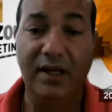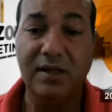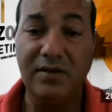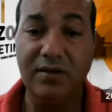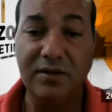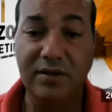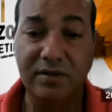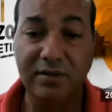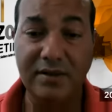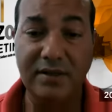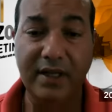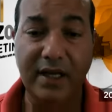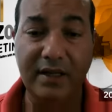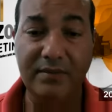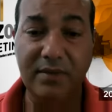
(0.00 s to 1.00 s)
So use
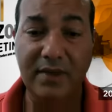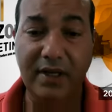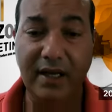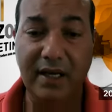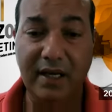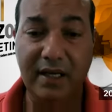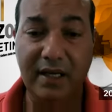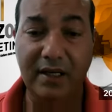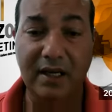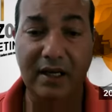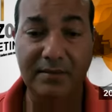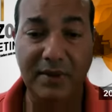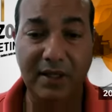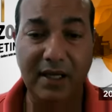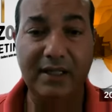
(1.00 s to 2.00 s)
them and
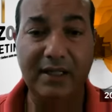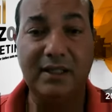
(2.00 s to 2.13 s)
apply